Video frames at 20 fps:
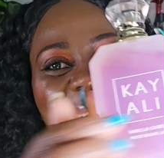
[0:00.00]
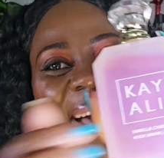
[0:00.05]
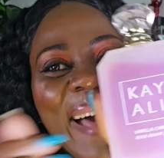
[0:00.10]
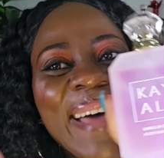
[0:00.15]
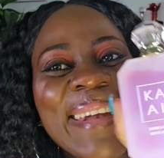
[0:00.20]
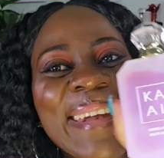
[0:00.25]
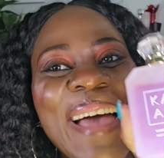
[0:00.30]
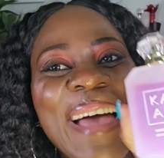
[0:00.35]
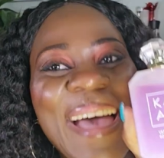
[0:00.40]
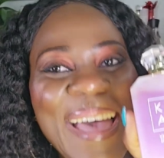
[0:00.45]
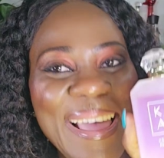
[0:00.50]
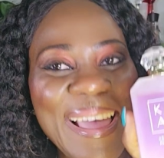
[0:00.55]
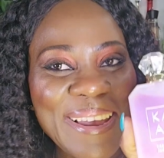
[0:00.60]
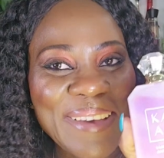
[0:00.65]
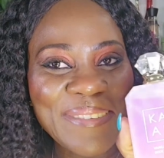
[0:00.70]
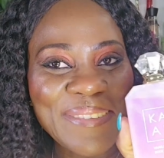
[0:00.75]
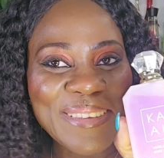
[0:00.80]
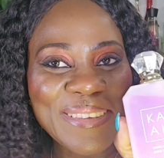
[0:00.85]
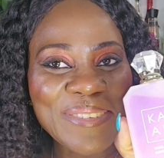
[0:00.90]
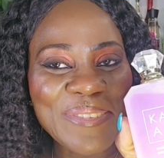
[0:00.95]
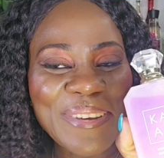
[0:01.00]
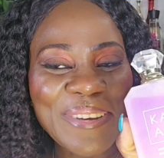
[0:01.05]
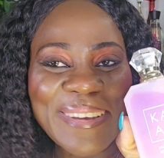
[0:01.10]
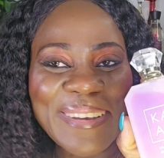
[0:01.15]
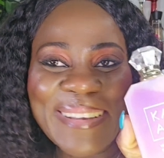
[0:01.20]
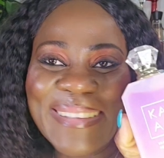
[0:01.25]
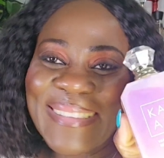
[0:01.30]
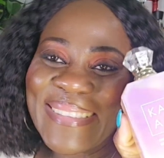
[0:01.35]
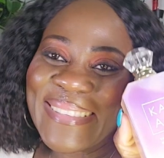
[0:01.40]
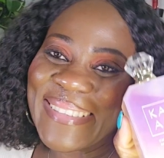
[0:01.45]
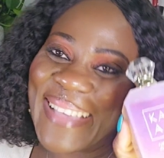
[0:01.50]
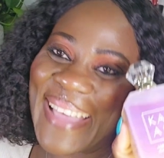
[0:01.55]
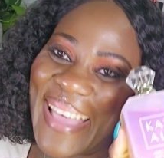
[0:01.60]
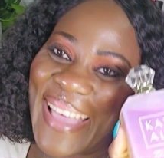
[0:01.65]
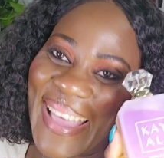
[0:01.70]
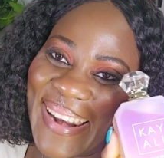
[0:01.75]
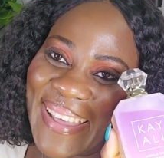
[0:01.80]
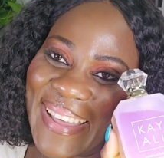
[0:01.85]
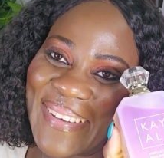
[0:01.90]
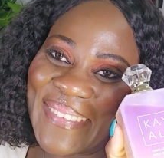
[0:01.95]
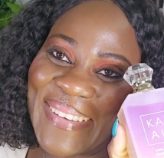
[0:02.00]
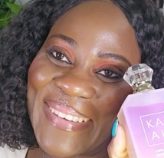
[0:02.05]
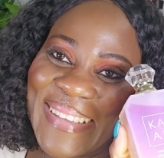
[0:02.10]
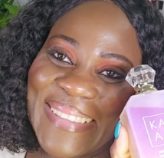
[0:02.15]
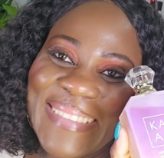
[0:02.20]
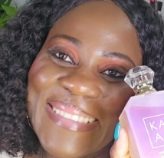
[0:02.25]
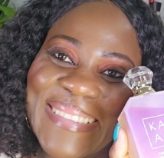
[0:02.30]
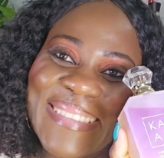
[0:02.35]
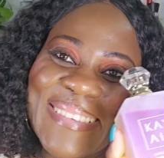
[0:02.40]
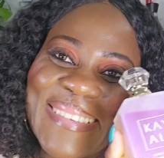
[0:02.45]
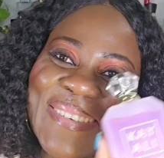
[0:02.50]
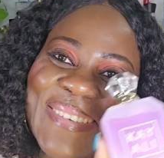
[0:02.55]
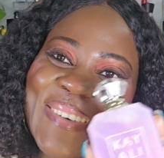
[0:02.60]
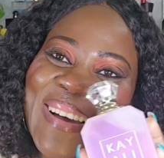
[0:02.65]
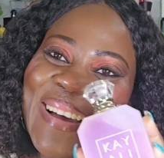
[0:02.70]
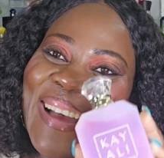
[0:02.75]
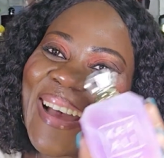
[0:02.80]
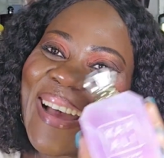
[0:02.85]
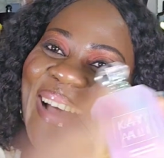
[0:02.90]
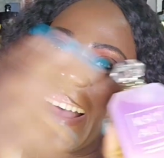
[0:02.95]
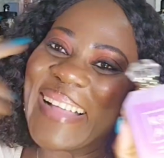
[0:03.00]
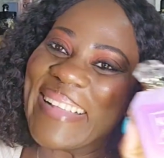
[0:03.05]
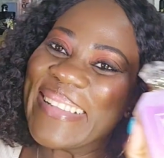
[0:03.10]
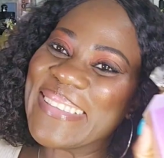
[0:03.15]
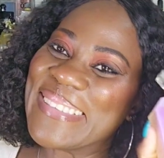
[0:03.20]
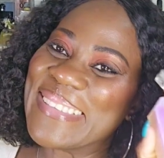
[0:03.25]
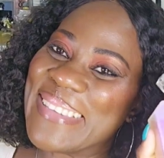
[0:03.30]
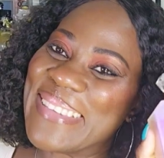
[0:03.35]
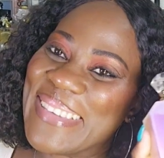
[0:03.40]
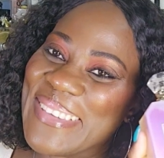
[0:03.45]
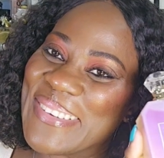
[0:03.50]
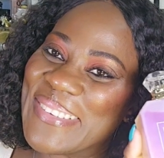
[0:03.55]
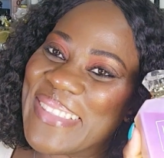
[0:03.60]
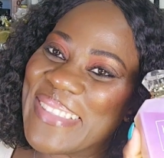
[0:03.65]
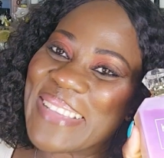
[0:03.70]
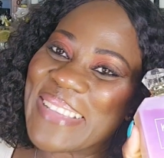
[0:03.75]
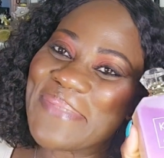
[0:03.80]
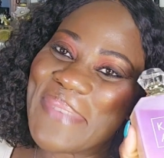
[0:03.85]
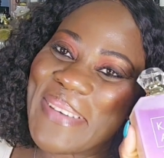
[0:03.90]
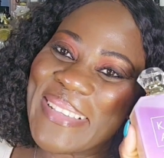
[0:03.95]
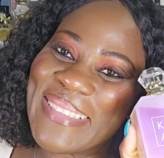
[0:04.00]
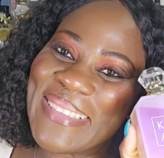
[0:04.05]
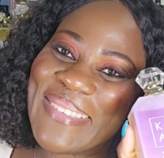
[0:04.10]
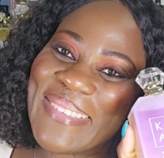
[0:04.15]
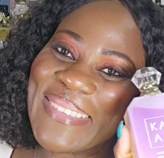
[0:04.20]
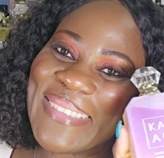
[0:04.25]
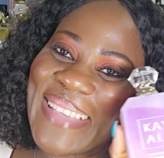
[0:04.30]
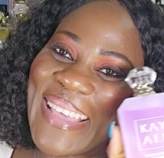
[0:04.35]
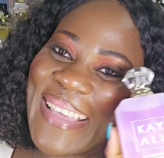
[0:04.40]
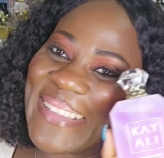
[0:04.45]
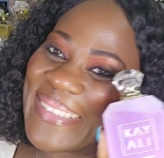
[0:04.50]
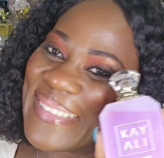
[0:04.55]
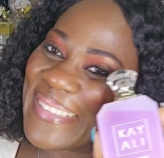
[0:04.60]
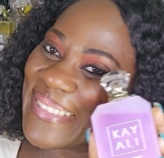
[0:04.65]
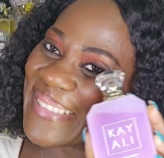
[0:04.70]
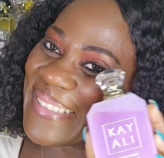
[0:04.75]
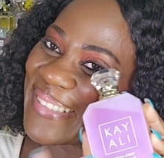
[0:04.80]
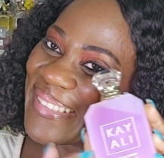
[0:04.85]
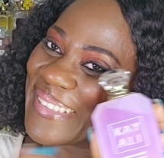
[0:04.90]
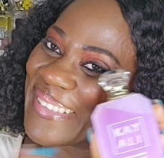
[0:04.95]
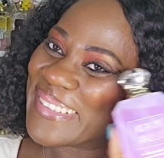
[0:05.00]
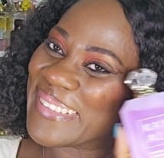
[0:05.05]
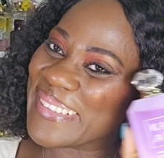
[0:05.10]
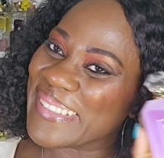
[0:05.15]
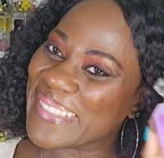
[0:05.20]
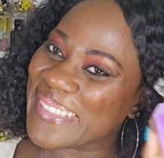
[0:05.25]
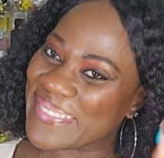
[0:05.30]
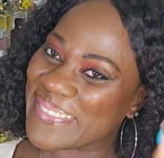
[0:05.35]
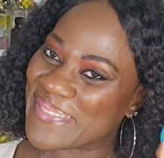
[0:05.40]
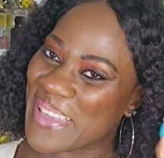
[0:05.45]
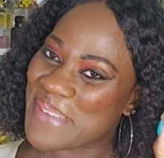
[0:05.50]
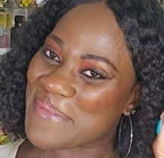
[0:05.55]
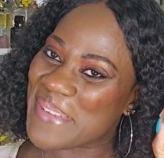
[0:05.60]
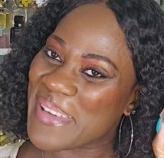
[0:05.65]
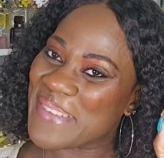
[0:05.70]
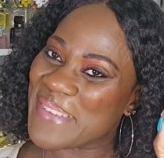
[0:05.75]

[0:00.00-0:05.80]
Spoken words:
And I love this fragrance. I love it. So I'll see you. That's my 2 cents. Bye.